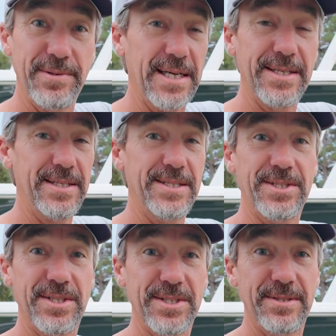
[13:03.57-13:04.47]

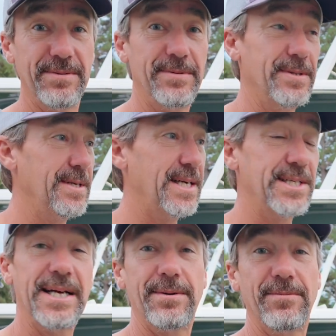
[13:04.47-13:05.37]
It's just,
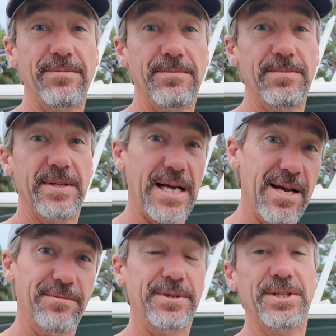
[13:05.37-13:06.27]
that's not the
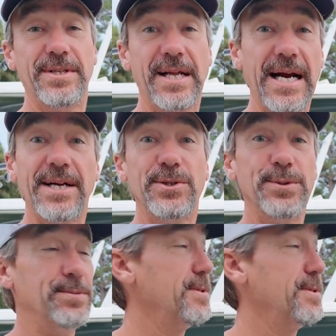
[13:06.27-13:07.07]
kind of fishing that I do.